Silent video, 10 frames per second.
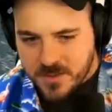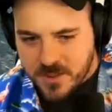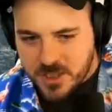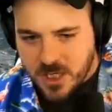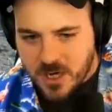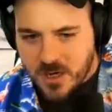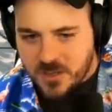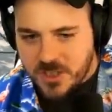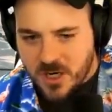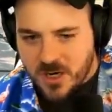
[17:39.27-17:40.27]
Sir,
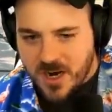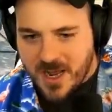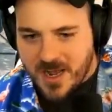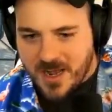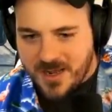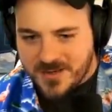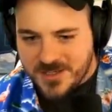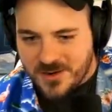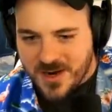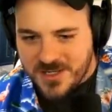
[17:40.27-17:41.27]
sir, hey, hey, sir, I